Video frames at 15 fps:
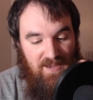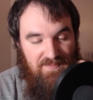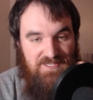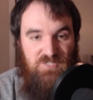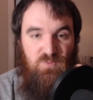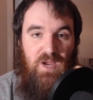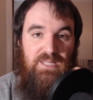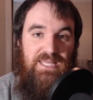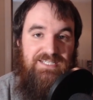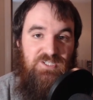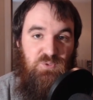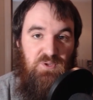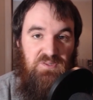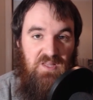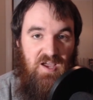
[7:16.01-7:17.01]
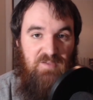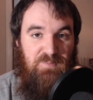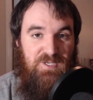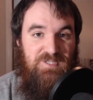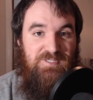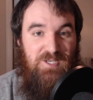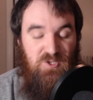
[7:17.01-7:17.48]
and this is why I like to do it live
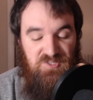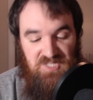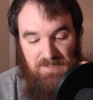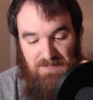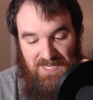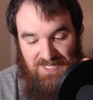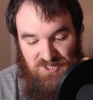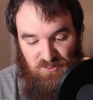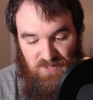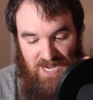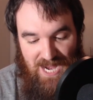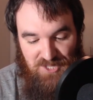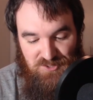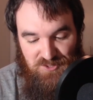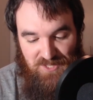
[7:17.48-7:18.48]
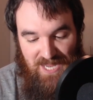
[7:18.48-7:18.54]
because then you see my instant reactions.